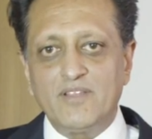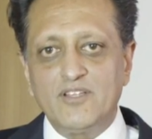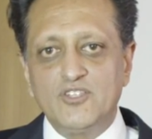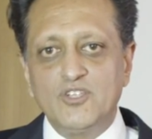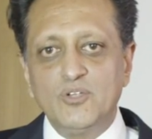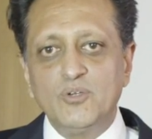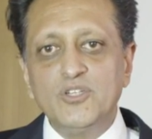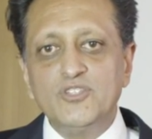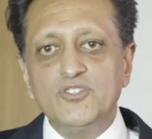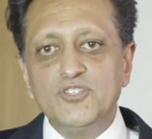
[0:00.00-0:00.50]
the
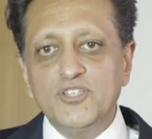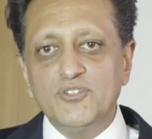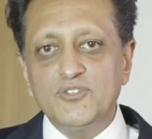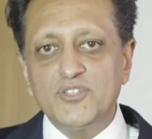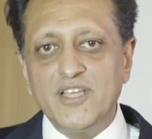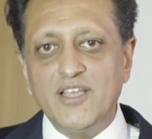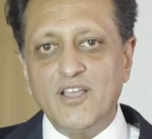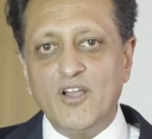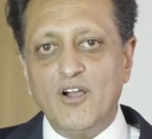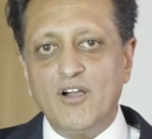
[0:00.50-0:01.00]
dual
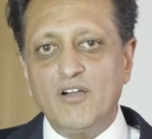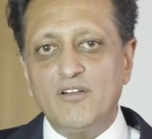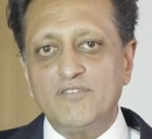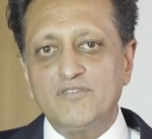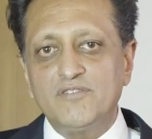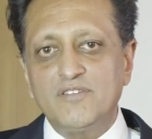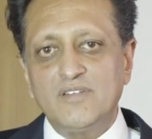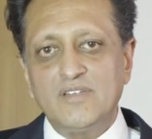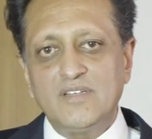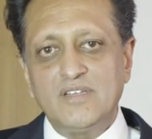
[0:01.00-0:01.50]
duty of,
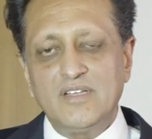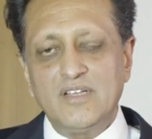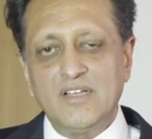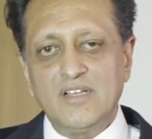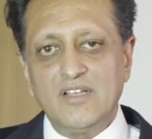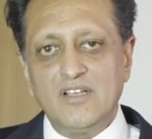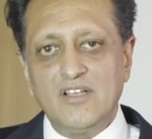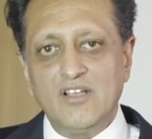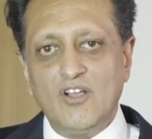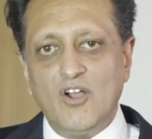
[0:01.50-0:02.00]

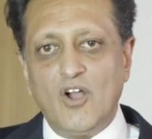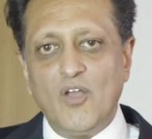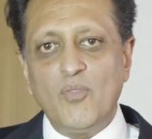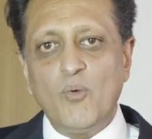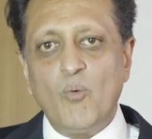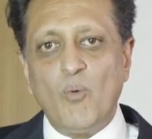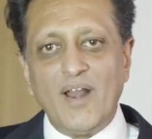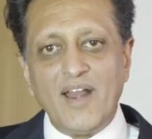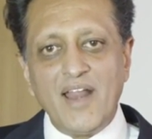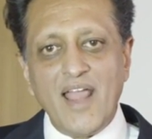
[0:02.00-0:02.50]
on the
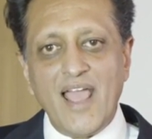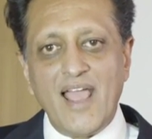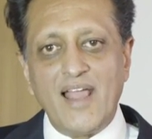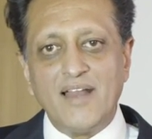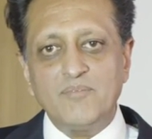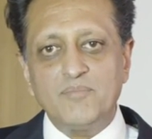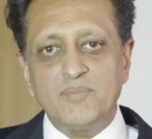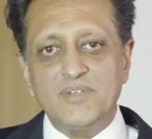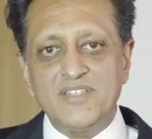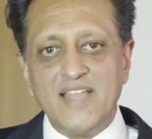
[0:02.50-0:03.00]
one
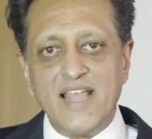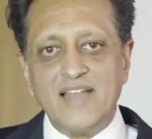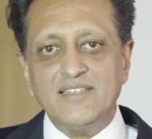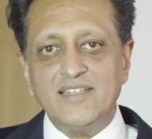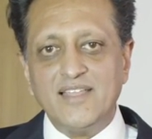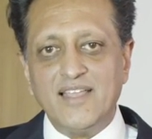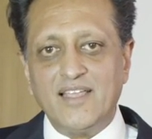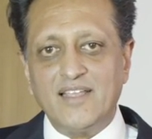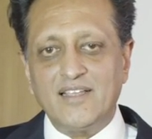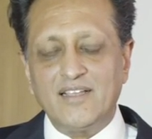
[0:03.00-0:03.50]
hand,
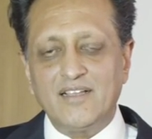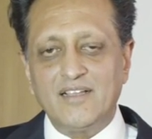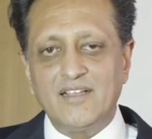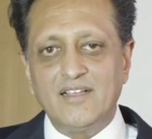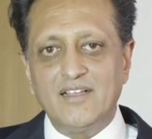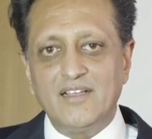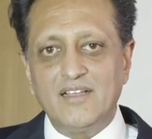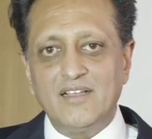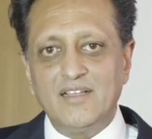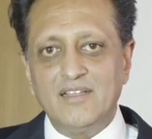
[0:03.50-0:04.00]
presenting
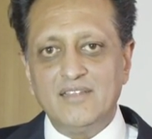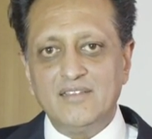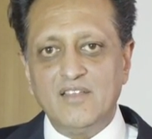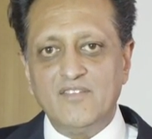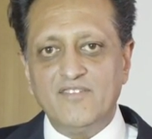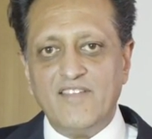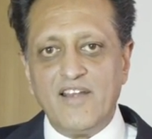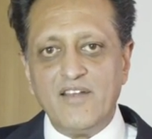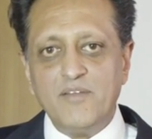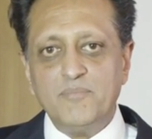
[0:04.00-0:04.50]
the
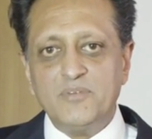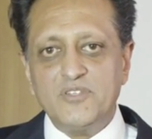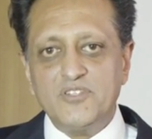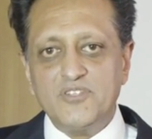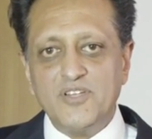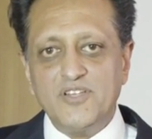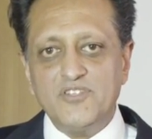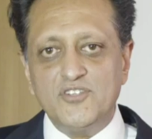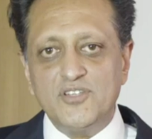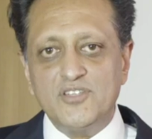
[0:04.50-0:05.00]
very
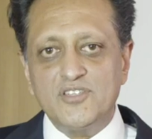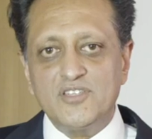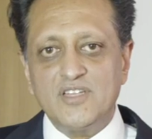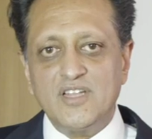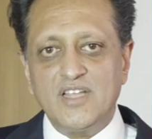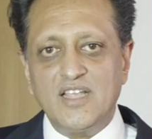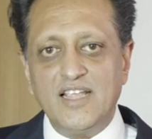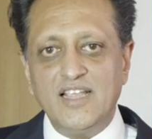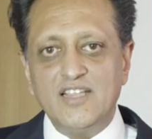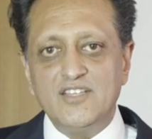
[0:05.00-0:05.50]
prestigious
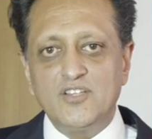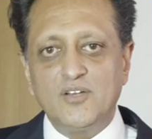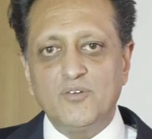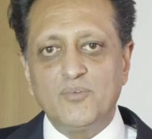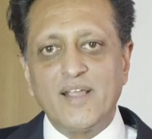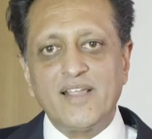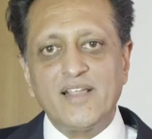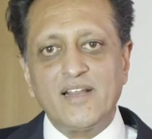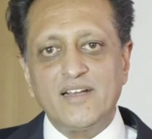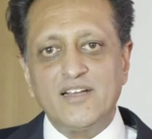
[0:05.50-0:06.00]
EASL
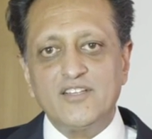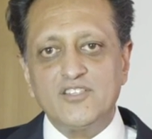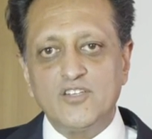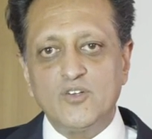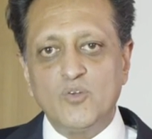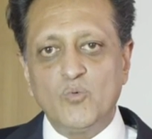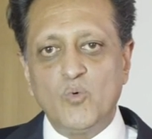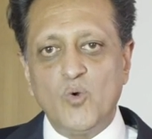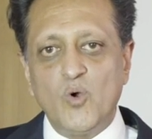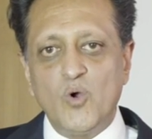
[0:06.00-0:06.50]
Recognition
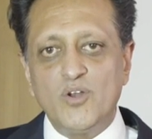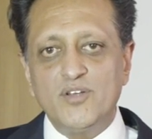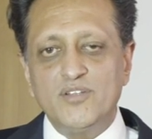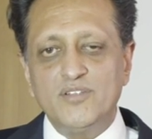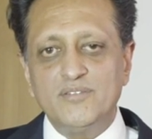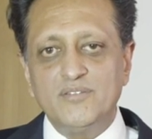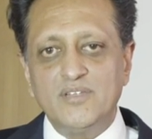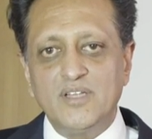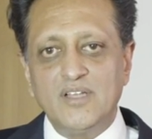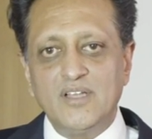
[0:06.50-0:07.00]
Award
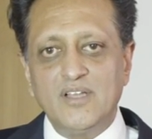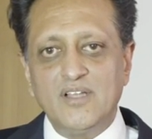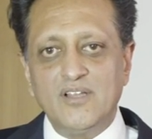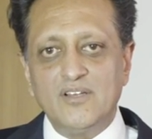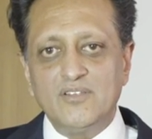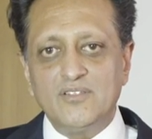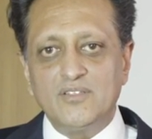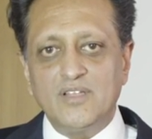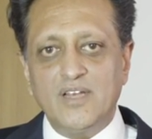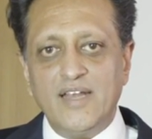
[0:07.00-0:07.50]

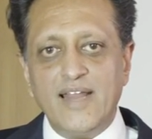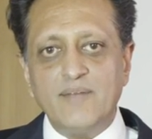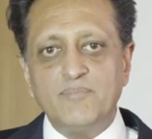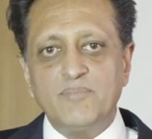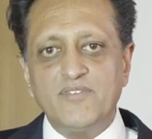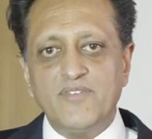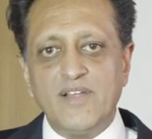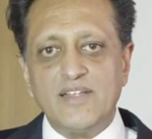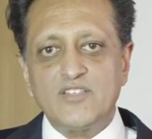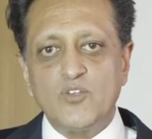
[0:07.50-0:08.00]
to the late
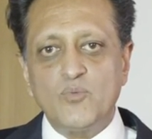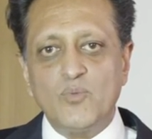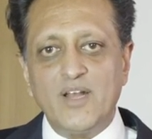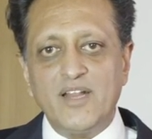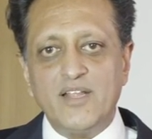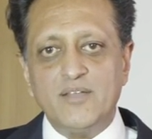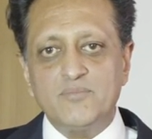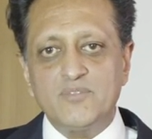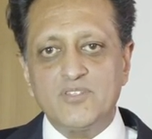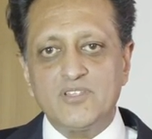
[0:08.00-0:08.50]
Professor
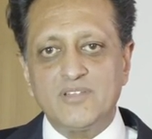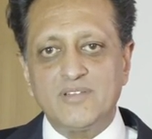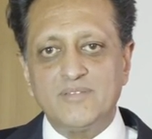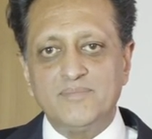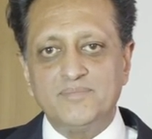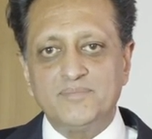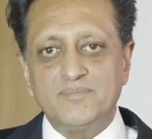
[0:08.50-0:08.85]
Williams,